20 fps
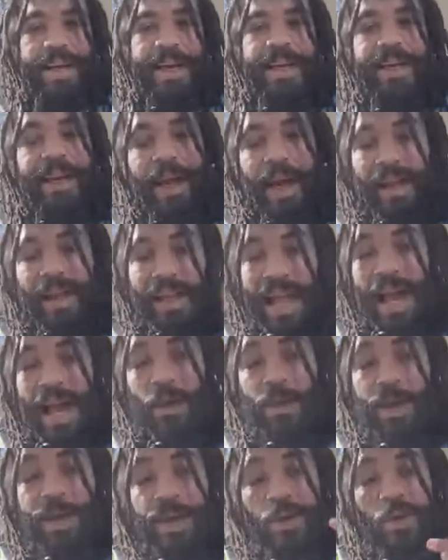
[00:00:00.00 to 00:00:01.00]
and
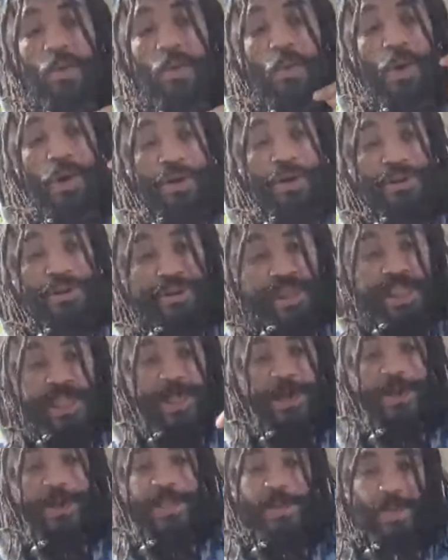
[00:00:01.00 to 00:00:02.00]
allowing your words
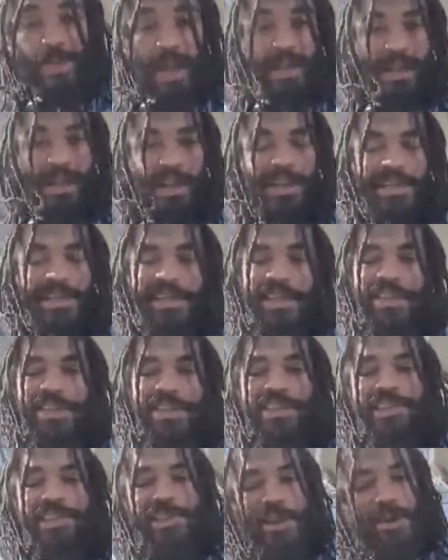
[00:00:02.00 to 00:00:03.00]
and your spellings and
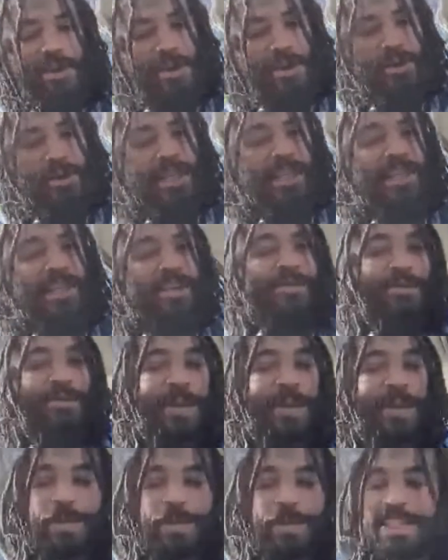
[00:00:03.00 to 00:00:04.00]
your song and your
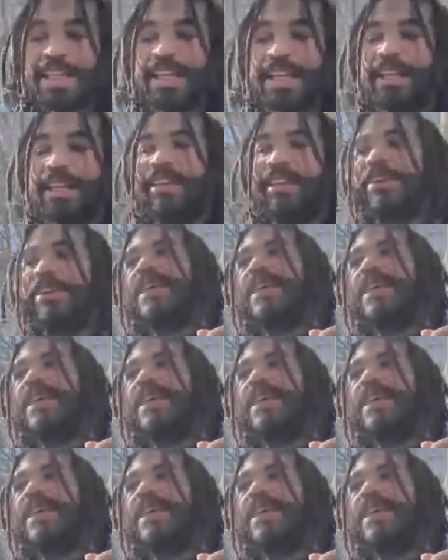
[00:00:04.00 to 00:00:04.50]
arithmetic and